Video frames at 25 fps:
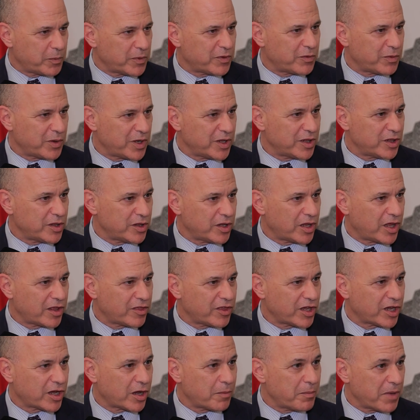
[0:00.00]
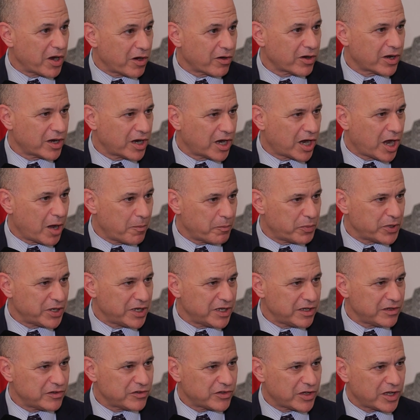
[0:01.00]
between, I think, American
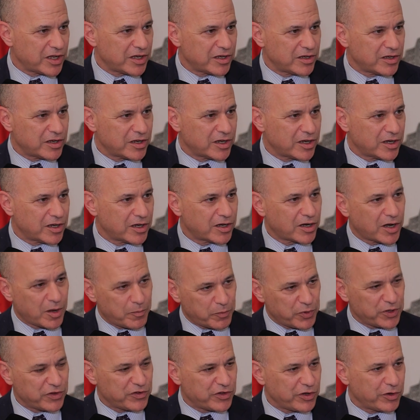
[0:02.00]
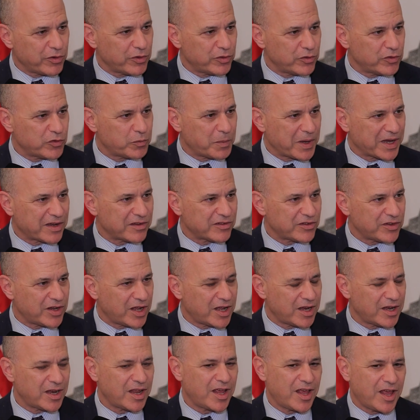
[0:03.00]
companies and companies here in
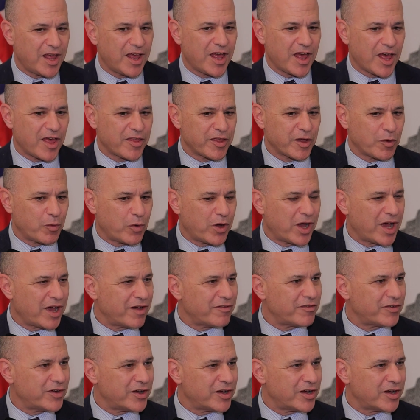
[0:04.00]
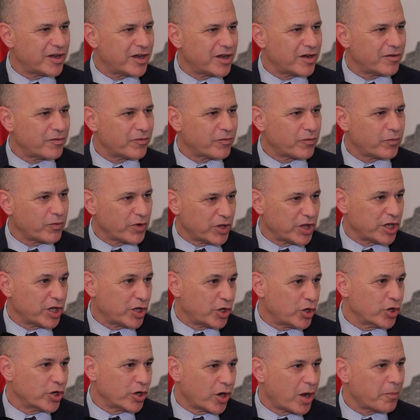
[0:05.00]
Uzbekistan, I think we'll have a really
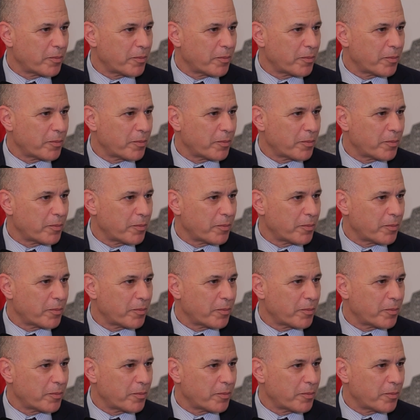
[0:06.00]
good